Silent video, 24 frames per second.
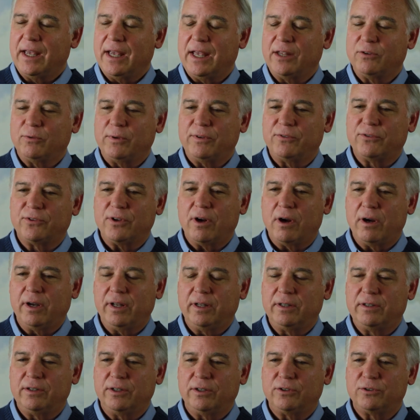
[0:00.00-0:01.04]
As we've
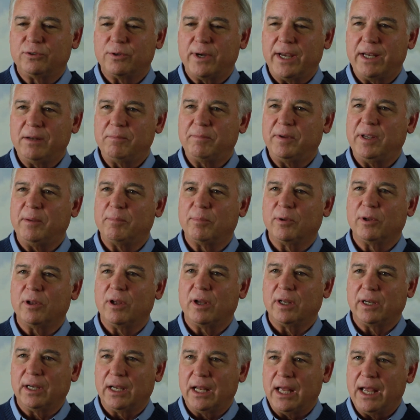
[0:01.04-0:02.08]
started to train people
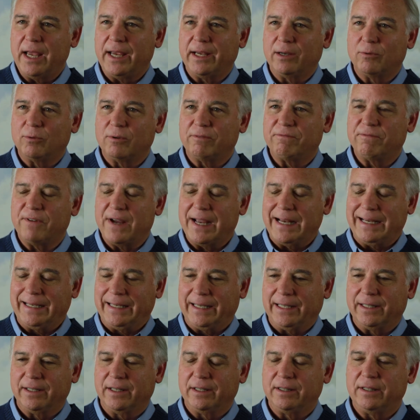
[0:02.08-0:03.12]
online, we're
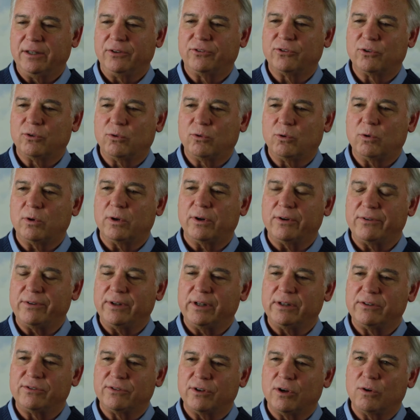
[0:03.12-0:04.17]
finding that this course
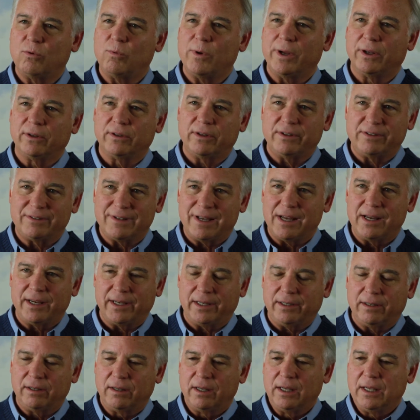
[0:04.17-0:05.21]
is so well
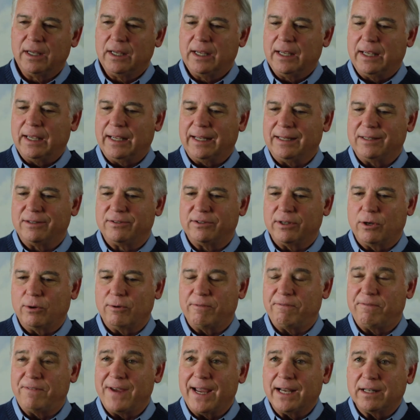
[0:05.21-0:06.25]
designed and so
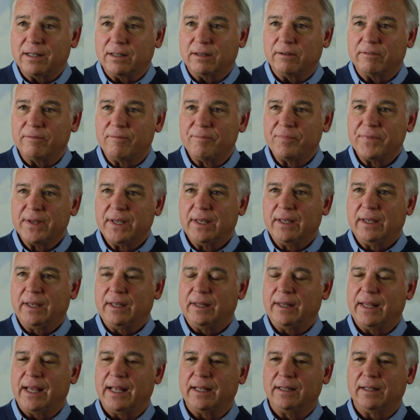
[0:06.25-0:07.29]
effective
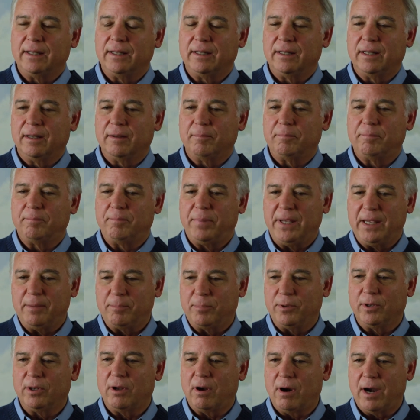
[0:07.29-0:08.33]
that the
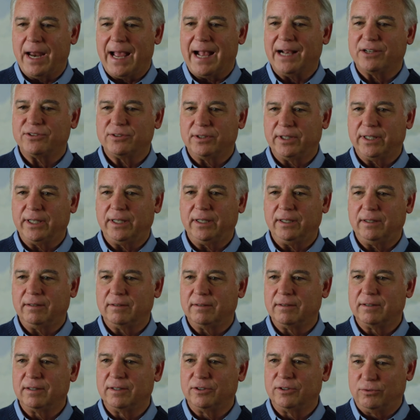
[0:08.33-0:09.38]
people are actually
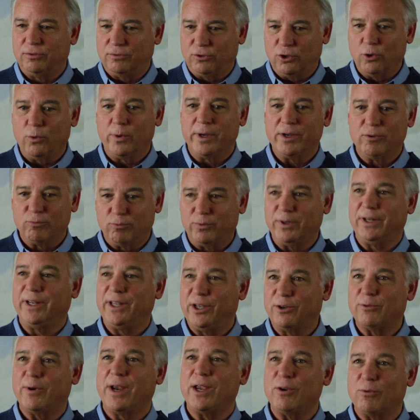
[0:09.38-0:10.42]
doing
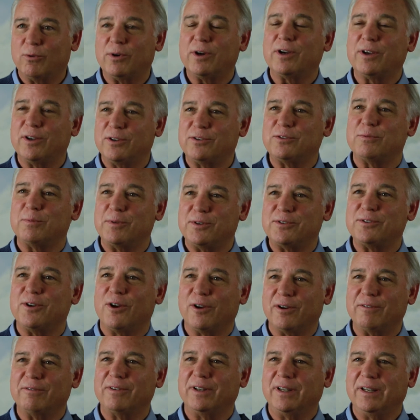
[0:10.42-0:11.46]
really great work as a
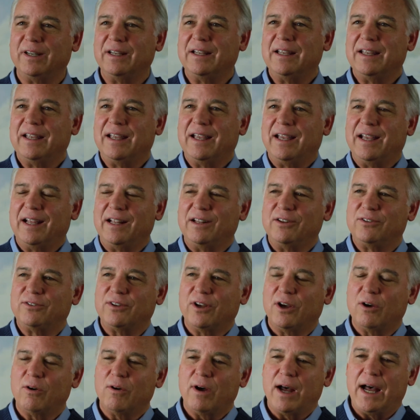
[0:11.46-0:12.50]
result of it. And
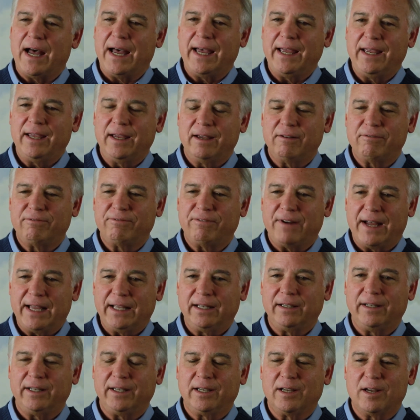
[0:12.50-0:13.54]
so I have
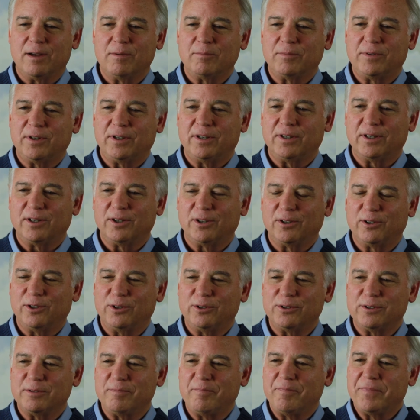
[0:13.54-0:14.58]
finally come to the
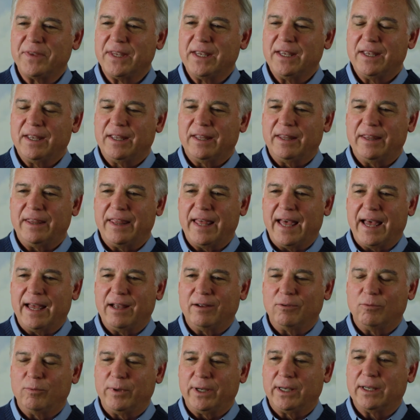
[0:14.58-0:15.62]
conclusion
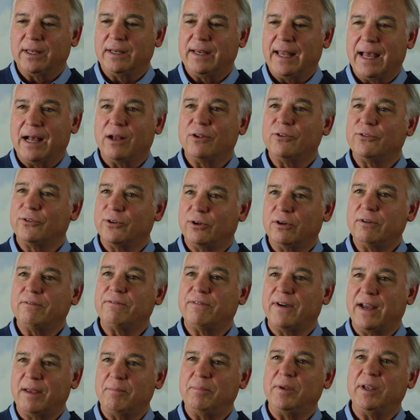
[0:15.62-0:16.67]
that we can now
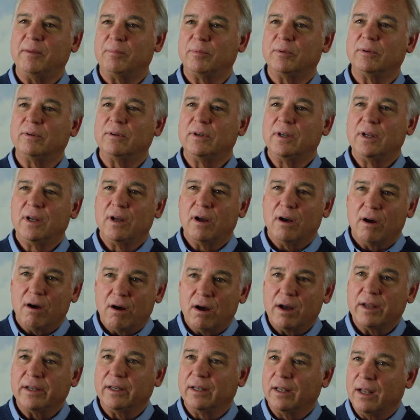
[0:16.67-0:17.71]
certify people
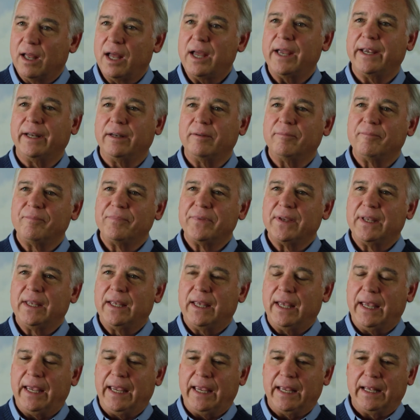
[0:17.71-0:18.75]
online.
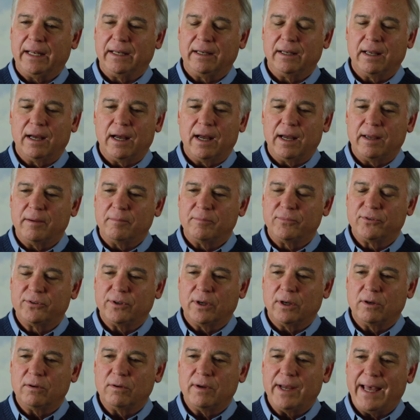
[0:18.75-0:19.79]
And I'm
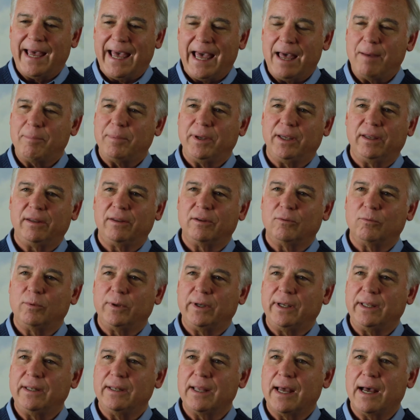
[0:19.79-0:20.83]
so happy that
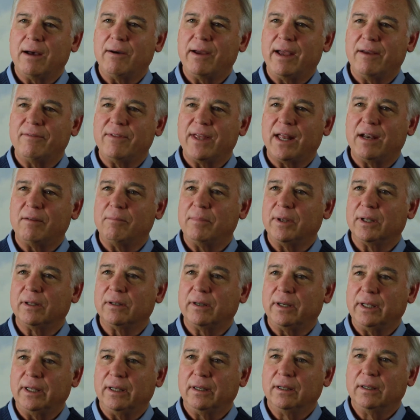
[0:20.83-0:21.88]
we now have that
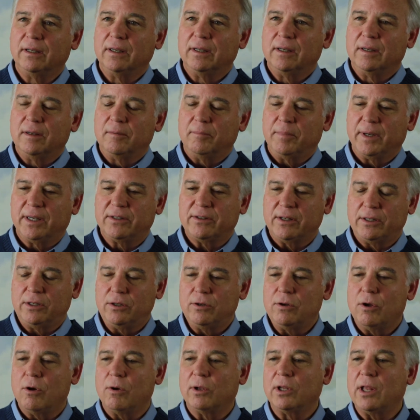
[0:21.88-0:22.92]
ability, because I
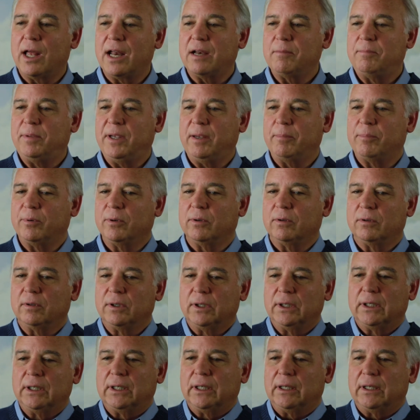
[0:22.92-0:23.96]
do know a lot of people